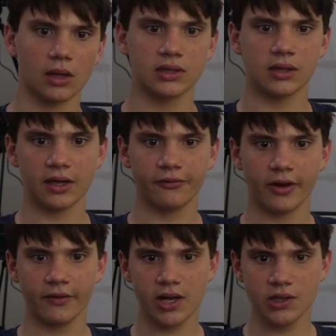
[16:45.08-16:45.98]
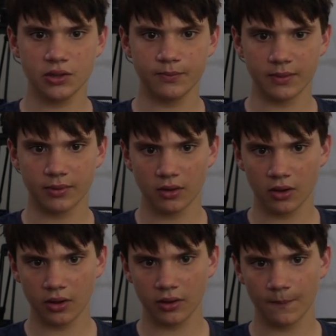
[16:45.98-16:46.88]
Delay 500, beeper
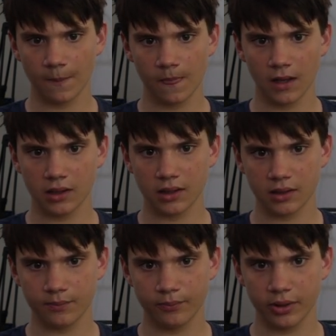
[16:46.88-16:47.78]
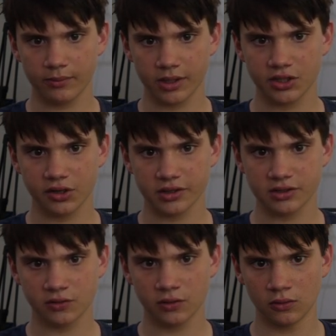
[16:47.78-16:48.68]
low, and then it pretty much goes
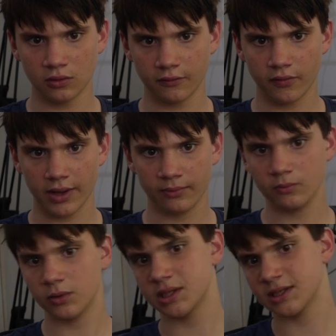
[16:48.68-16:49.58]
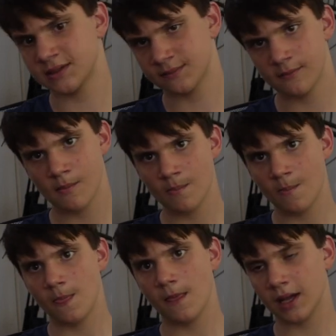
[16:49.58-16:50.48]
through all of that, which is,
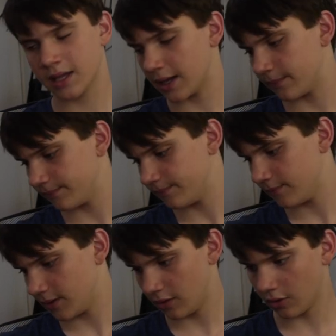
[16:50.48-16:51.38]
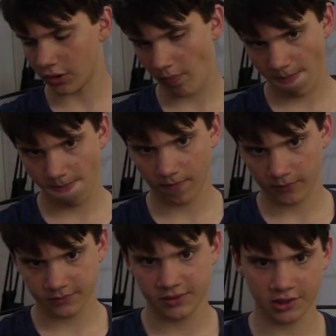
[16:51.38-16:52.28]
again, a lot
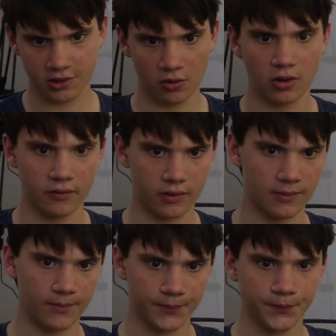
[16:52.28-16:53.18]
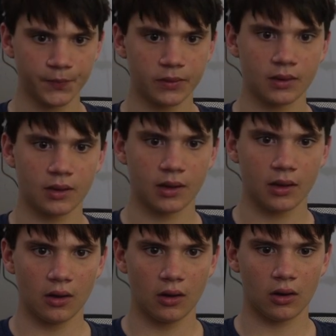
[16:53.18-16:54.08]
to go over.
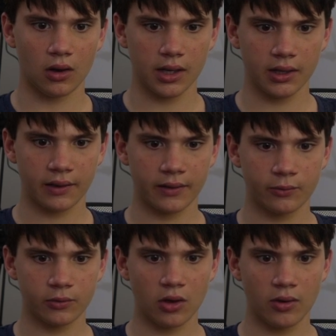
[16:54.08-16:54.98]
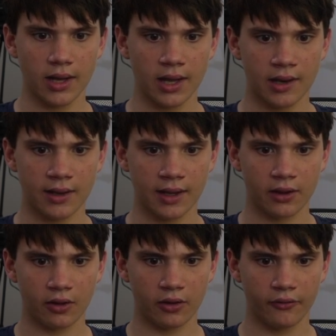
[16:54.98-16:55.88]
Alrighty, and then it will go ahead and
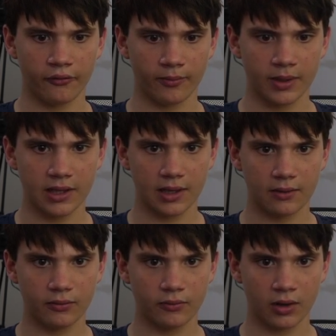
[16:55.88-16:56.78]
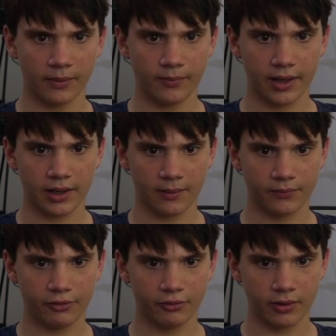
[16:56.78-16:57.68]
go from here right back
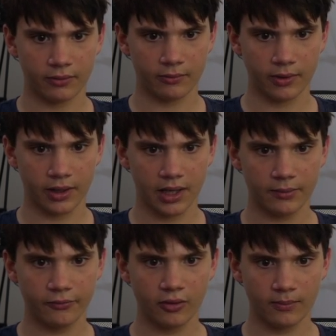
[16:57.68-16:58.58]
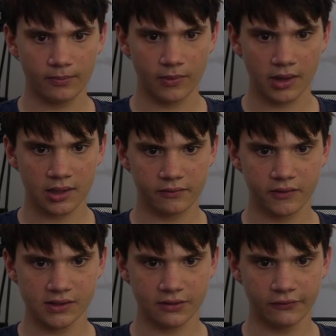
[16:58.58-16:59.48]
up to where it came from, and then I've
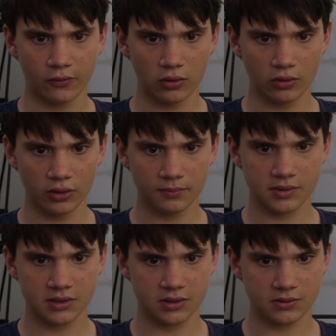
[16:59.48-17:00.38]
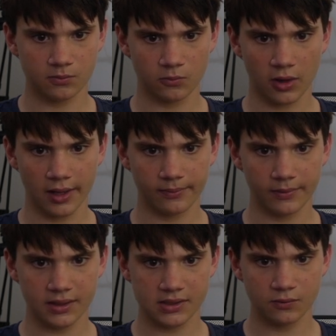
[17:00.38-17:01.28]
used a for loop to just write
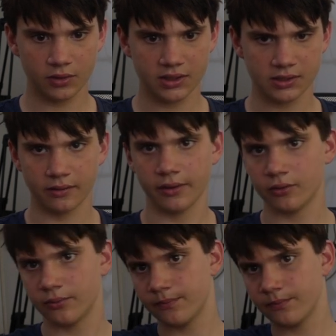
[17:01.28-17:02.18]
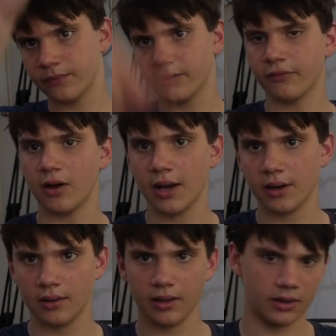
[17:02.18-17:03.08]
this, which is a little
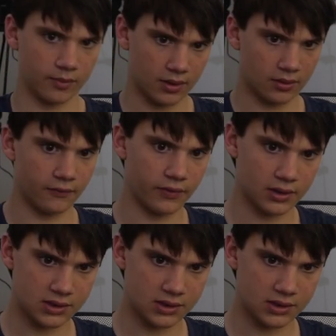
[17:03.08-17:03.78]
divider in the middle of the